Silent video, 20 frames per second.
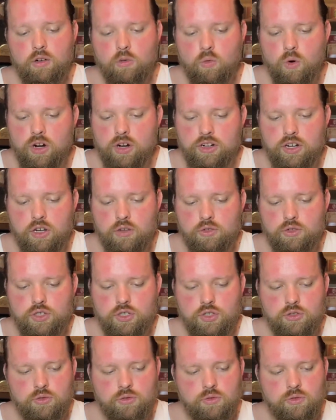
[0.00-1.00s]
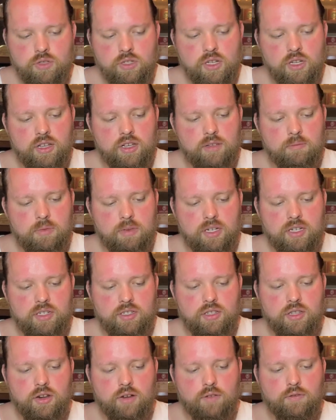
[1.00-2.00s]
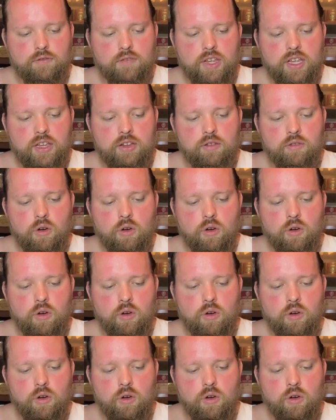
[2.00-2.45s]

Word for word: wear no shoes because their feet